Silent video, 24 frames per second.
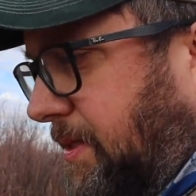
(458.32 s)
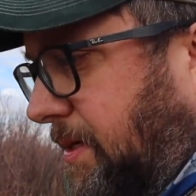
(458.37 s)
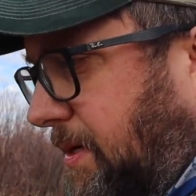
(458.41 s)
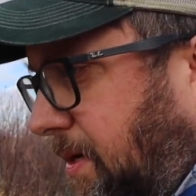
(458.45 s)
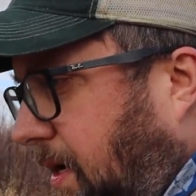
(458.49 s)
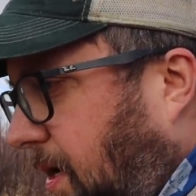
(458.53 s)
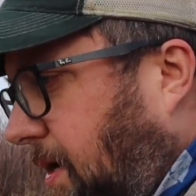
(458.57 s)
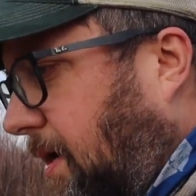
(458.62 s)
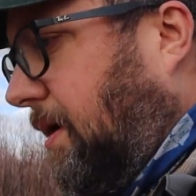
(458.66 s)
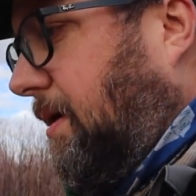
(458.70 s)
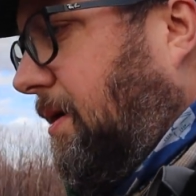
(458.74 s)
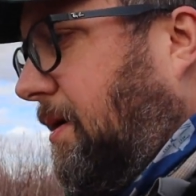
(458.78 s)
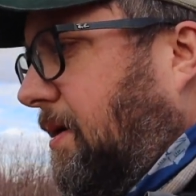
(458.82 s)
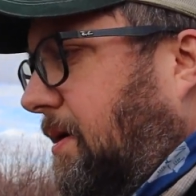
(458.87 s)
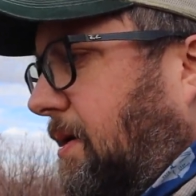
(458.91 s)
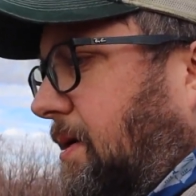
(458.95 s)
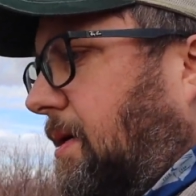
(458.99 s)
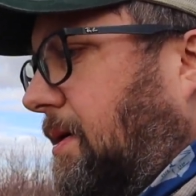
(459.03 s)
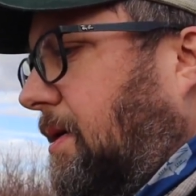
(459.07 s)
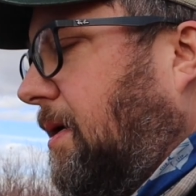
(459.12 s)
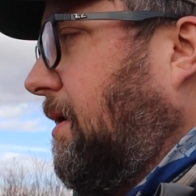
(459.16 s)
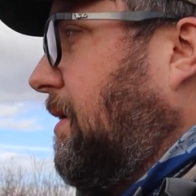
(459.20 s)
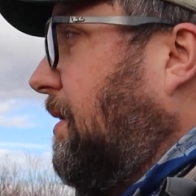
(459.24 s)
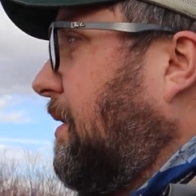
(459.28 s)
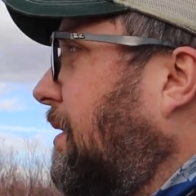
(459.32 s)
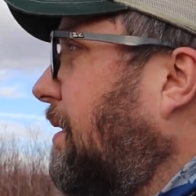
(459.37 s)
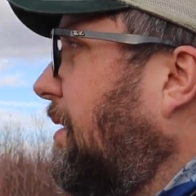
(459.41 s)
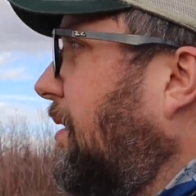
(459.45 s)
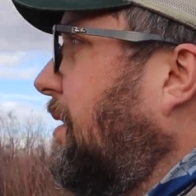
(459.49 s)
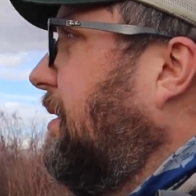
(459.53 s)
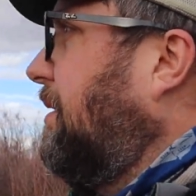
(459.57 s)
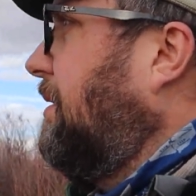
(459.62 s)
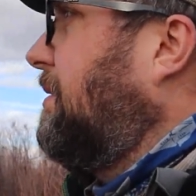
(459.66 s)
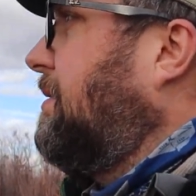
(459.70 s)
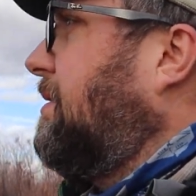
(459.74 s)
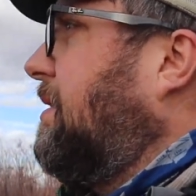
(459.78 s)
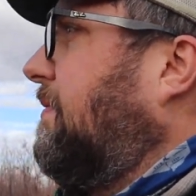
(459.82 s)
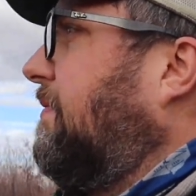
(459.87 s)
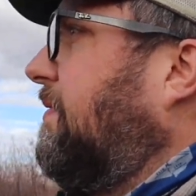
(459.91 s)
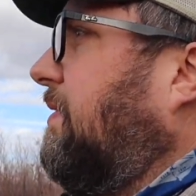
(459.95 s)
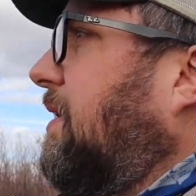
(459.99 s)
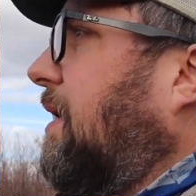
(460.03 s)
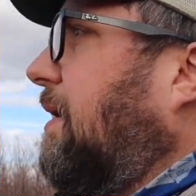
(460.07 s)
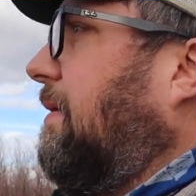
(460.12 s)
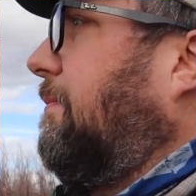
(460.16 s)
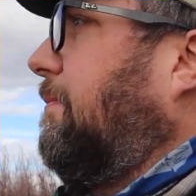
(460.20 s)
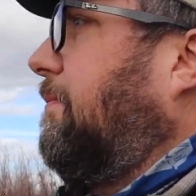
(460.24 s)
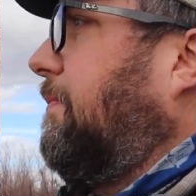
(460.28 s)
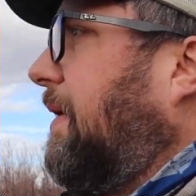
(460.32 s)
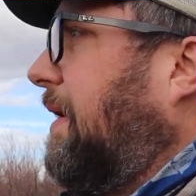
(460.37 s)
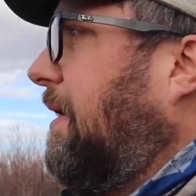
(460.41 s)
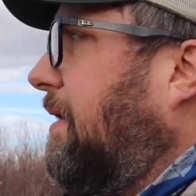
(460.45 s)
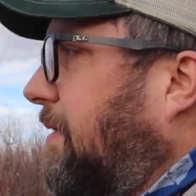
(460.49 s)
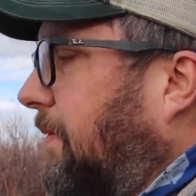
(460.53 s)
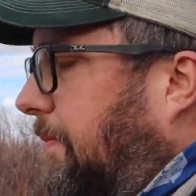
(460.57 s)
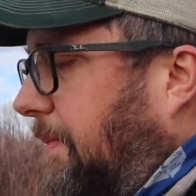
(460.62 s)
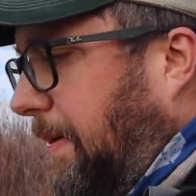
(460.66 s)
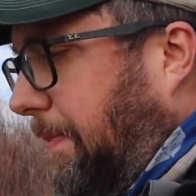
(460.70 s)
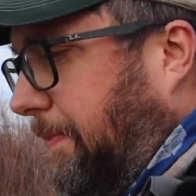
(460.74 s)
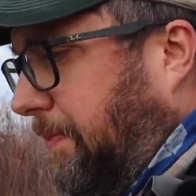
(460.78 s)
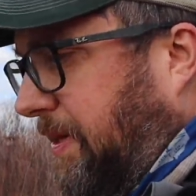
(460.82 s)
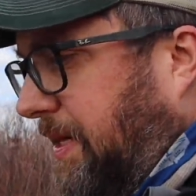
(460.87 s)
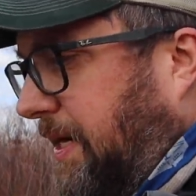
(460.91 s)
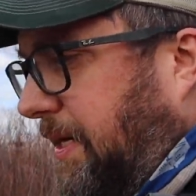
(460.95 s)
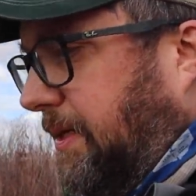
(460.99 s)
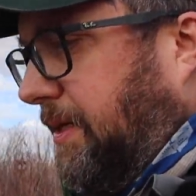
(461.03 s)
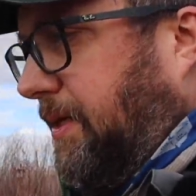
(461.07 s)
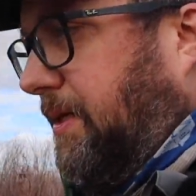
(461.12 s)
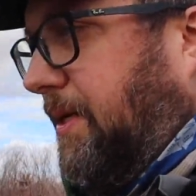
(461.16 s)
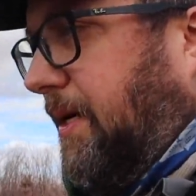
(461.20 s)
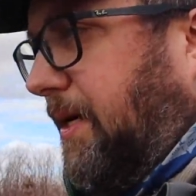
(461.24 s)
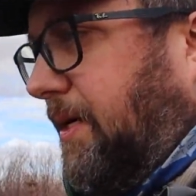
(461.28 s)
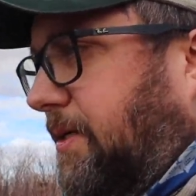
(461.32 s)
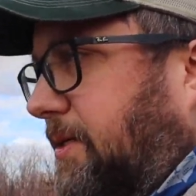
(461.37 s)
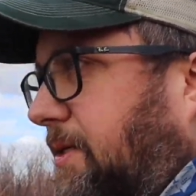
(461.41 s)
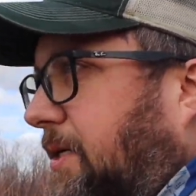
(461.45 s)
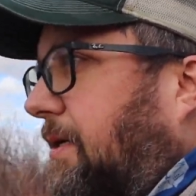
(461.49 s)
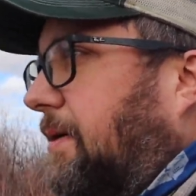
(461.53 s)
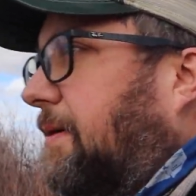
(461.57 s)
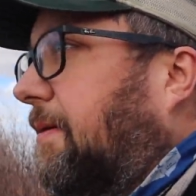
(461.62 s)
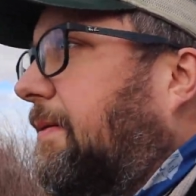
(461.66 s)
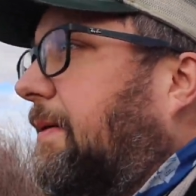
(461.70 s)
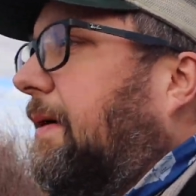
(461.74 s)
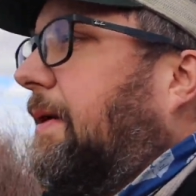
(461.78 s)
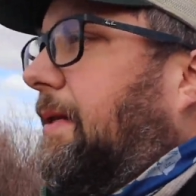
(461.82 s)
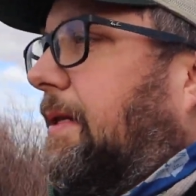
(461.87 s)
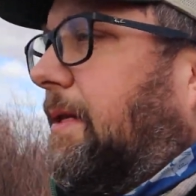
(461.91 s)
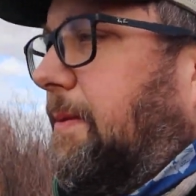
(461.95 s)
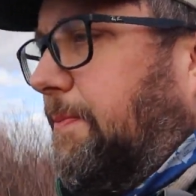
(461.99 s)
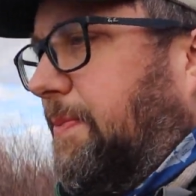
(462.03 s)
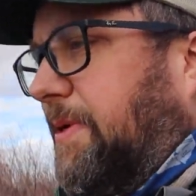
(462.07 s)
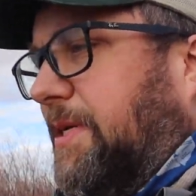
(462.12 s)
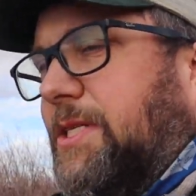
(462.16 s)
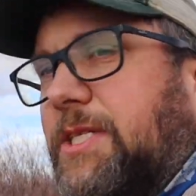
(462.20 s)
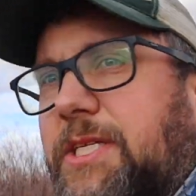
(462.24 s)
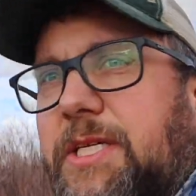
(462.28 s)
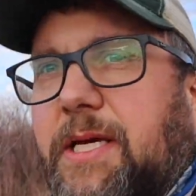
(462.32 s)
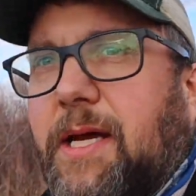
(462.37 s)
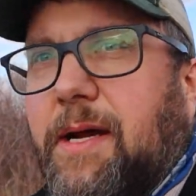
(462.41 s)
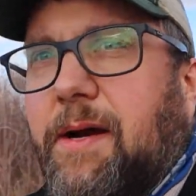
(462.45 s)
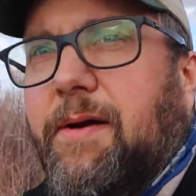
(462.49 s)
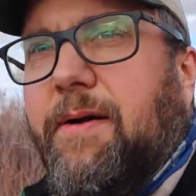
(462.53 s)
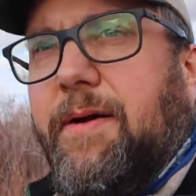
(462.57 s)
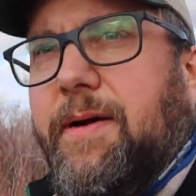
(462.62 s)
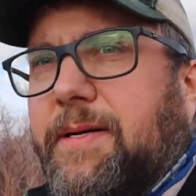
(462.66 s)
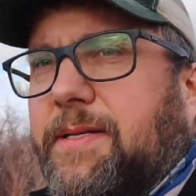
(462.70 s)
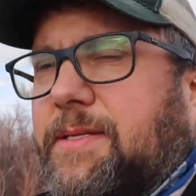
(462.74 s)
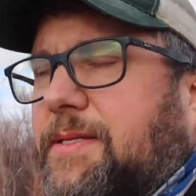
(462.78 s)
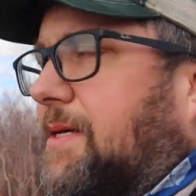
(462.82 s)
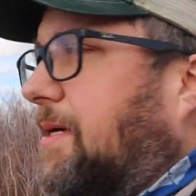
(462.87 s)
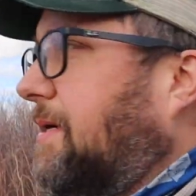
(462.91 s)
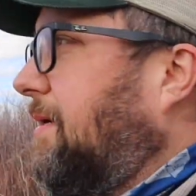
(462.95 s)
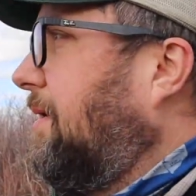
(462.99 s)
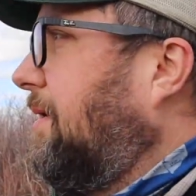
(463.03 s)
are. Still haven't gotten better at my plant detection. But the beachy areas